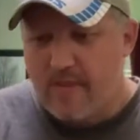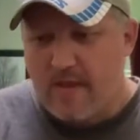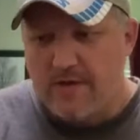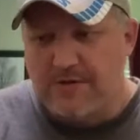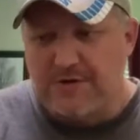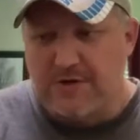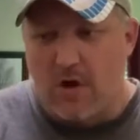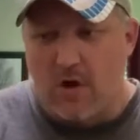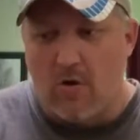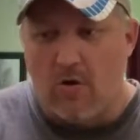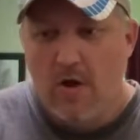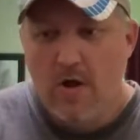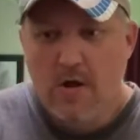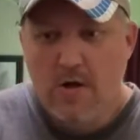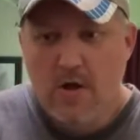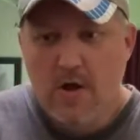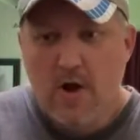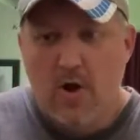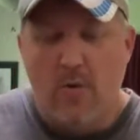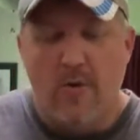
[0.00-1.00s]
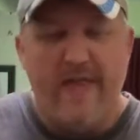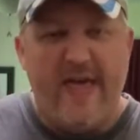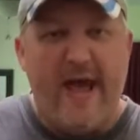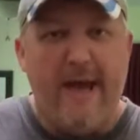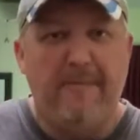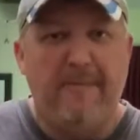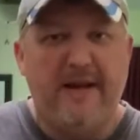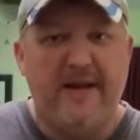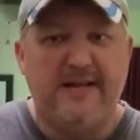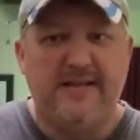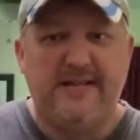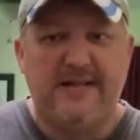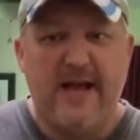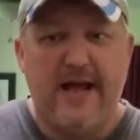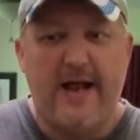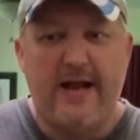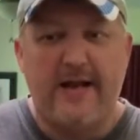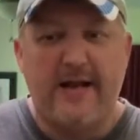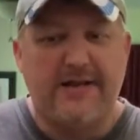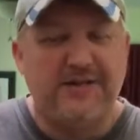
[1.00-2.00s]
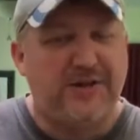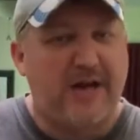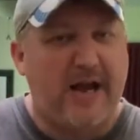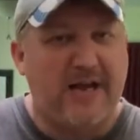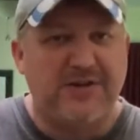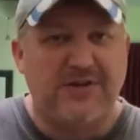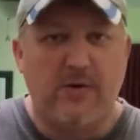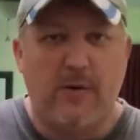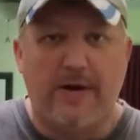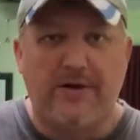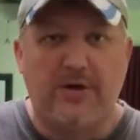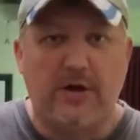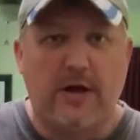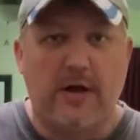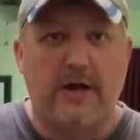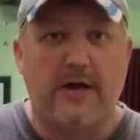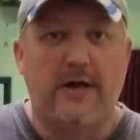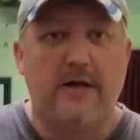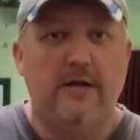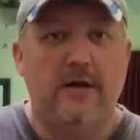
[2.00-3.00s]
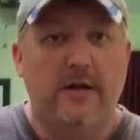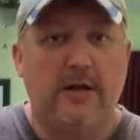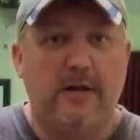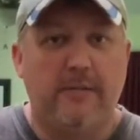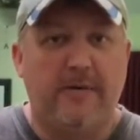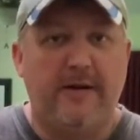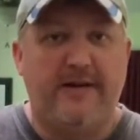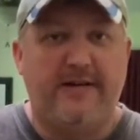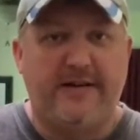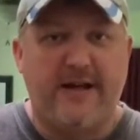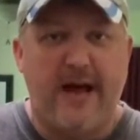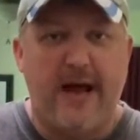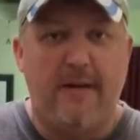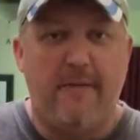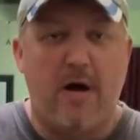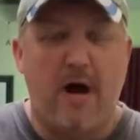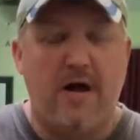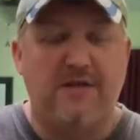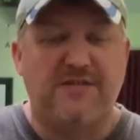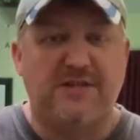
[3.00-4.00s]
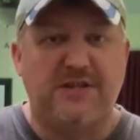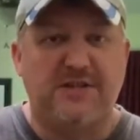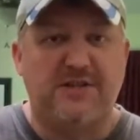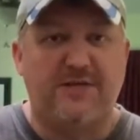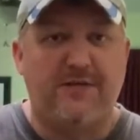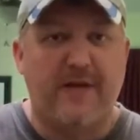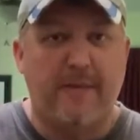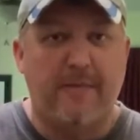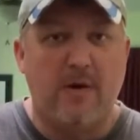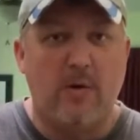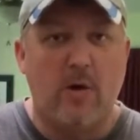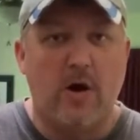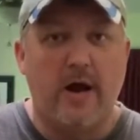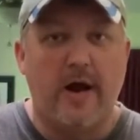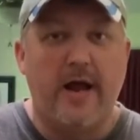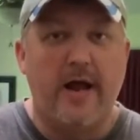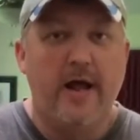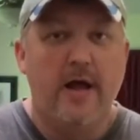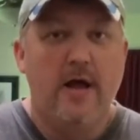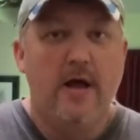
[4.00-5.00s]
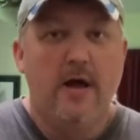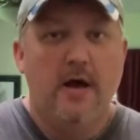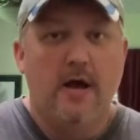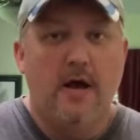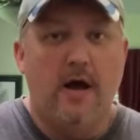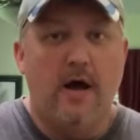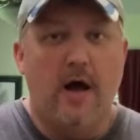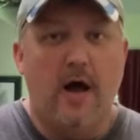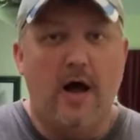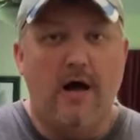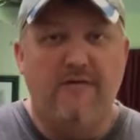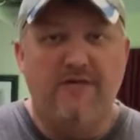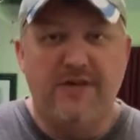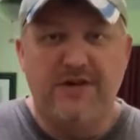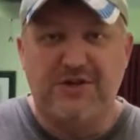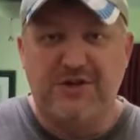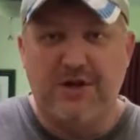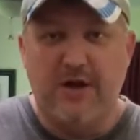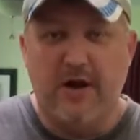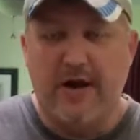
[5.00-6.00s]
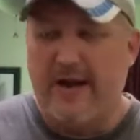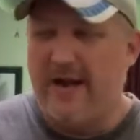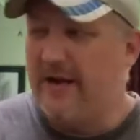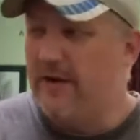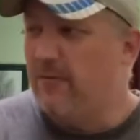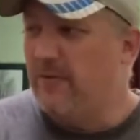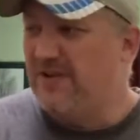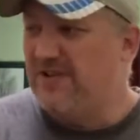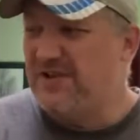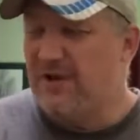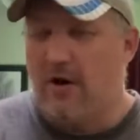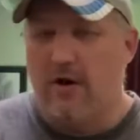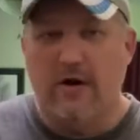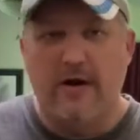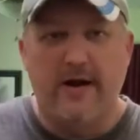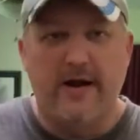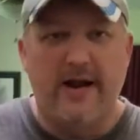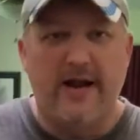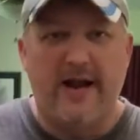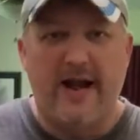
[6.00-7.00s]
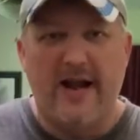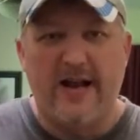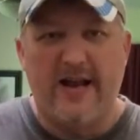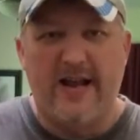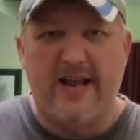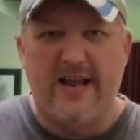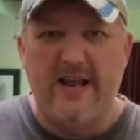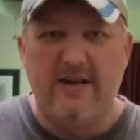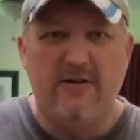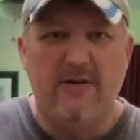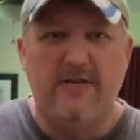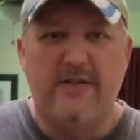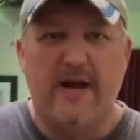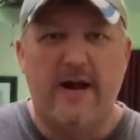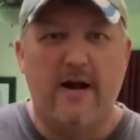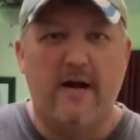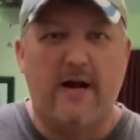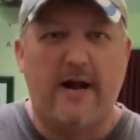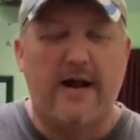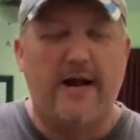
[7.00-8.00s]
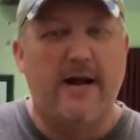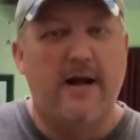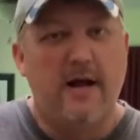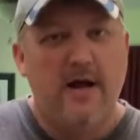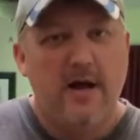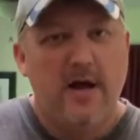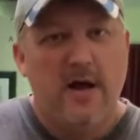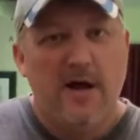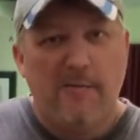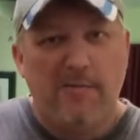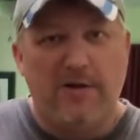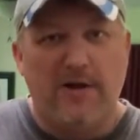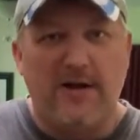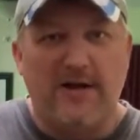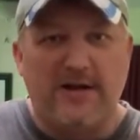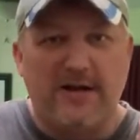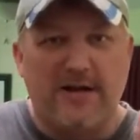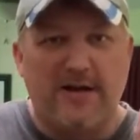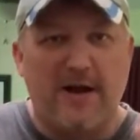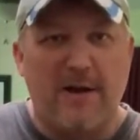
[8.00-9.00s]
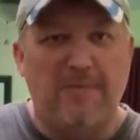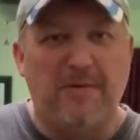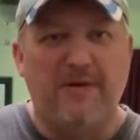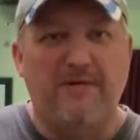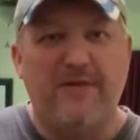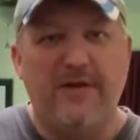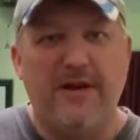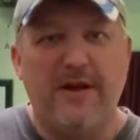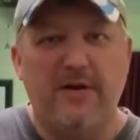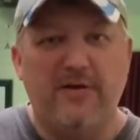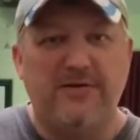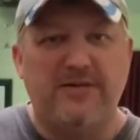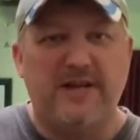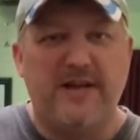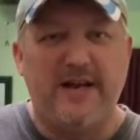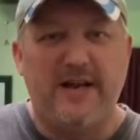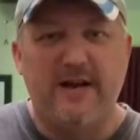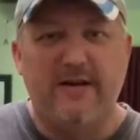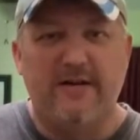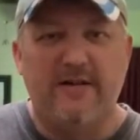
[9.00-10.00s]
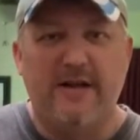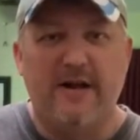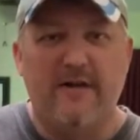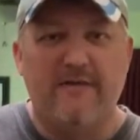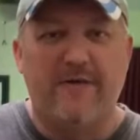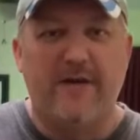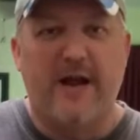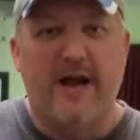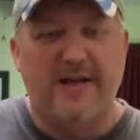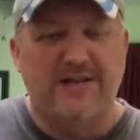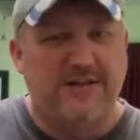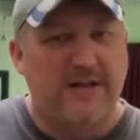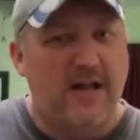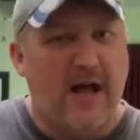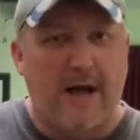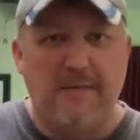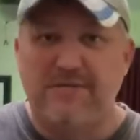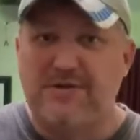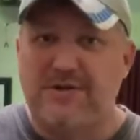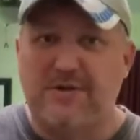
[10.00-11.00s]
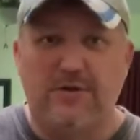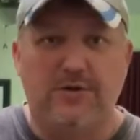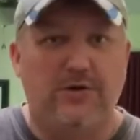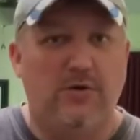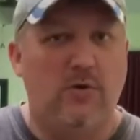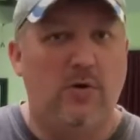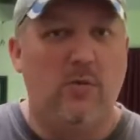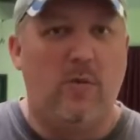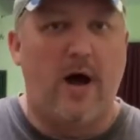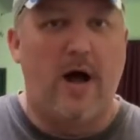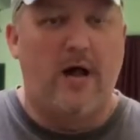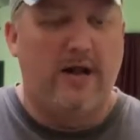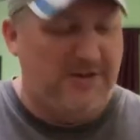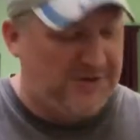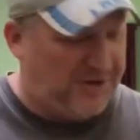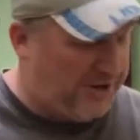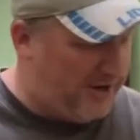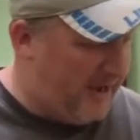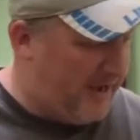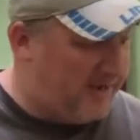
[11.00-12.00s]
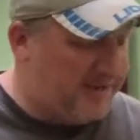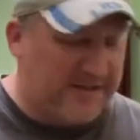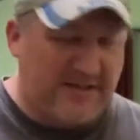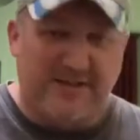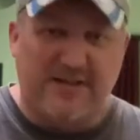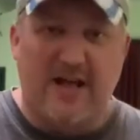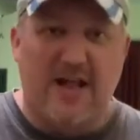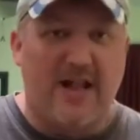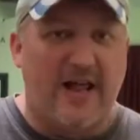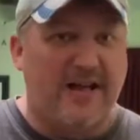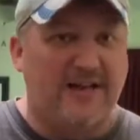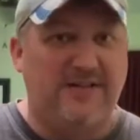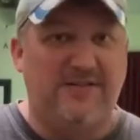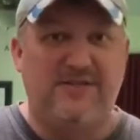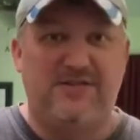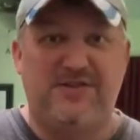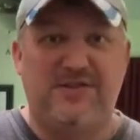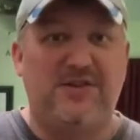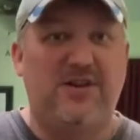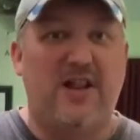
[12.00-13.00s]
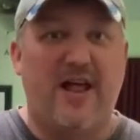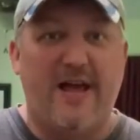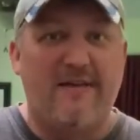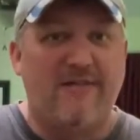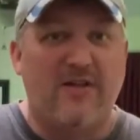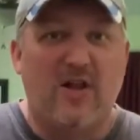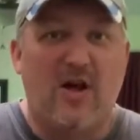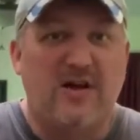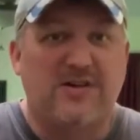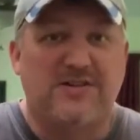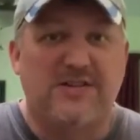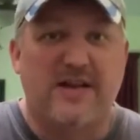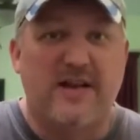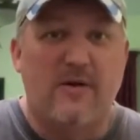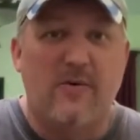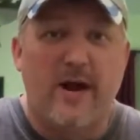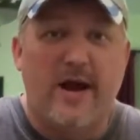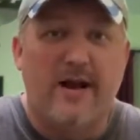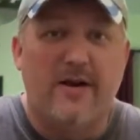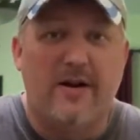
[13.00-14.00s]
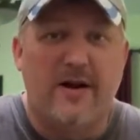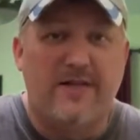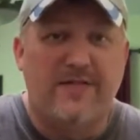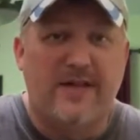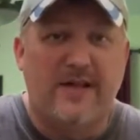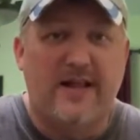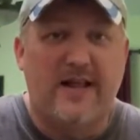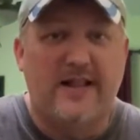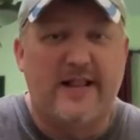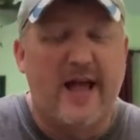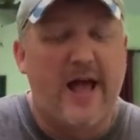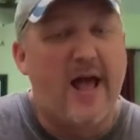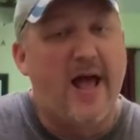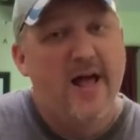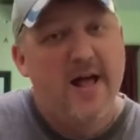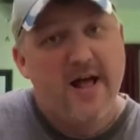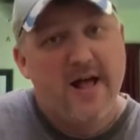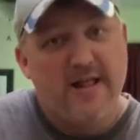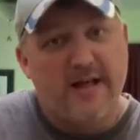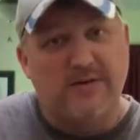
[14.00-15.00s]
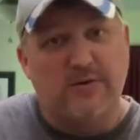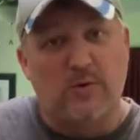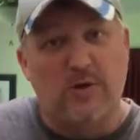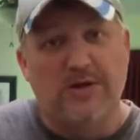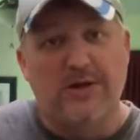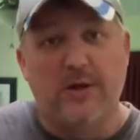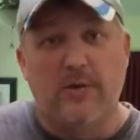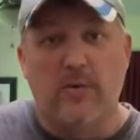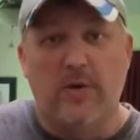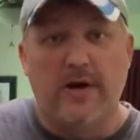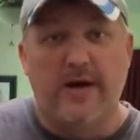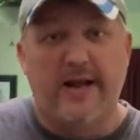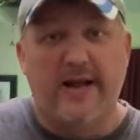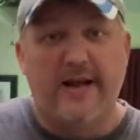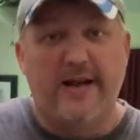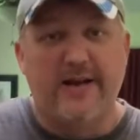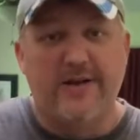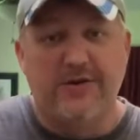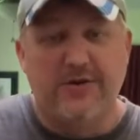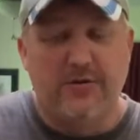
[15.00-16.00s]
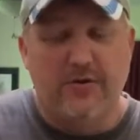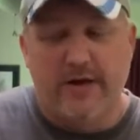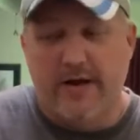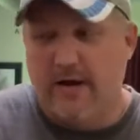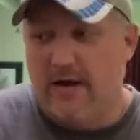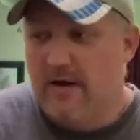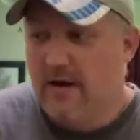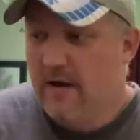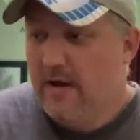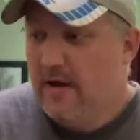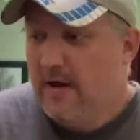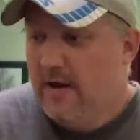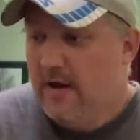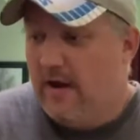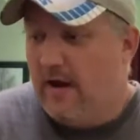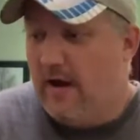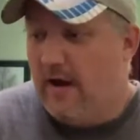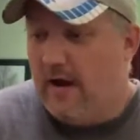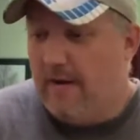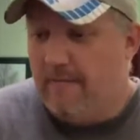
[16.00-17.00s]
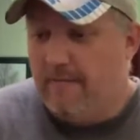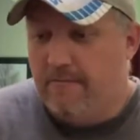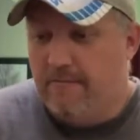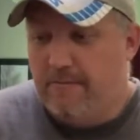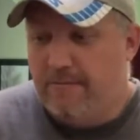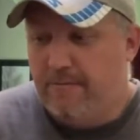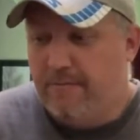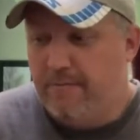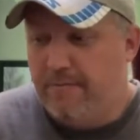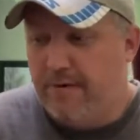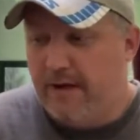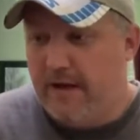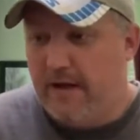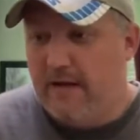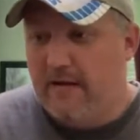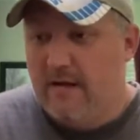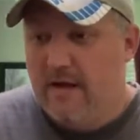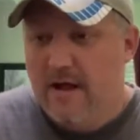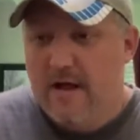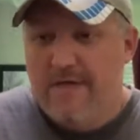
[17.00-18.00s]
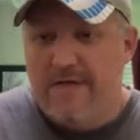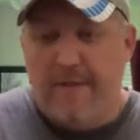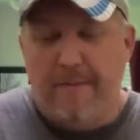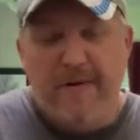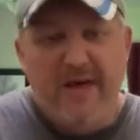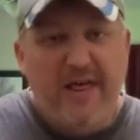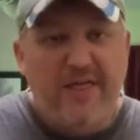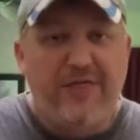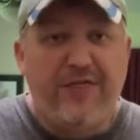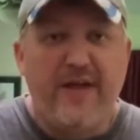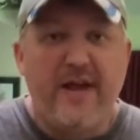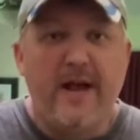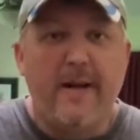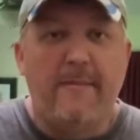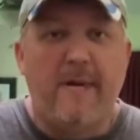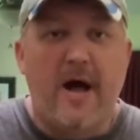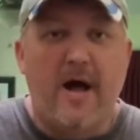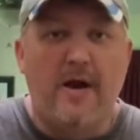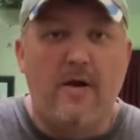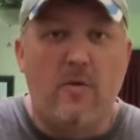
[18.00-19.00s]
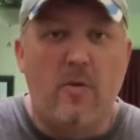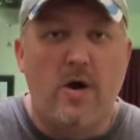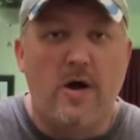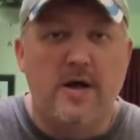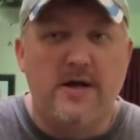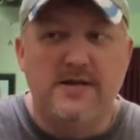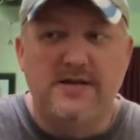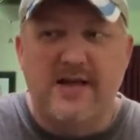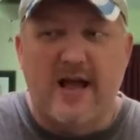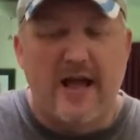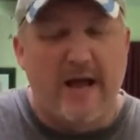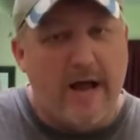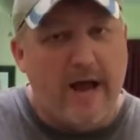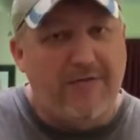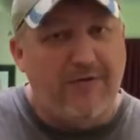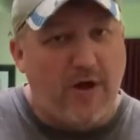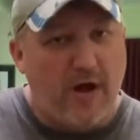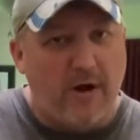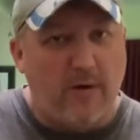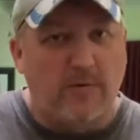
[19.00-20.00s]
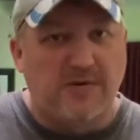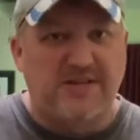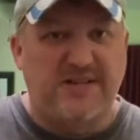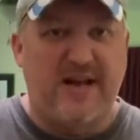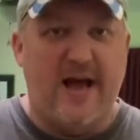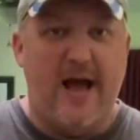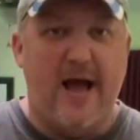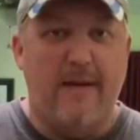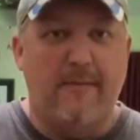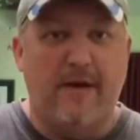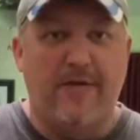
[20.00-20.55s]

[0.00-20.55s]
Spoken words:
So, with that being said, as you guys know, I took a little bit of time off since February of this year. I kind of restarted it, kind of here and there, kind of plugged a couple of videos in here and there for you guys. So I'm still doing well. As you guys can tell, I still haven't lost any weight or anything like that. That's one thing we're going to get into here. But the big thing about it was I thought it was time.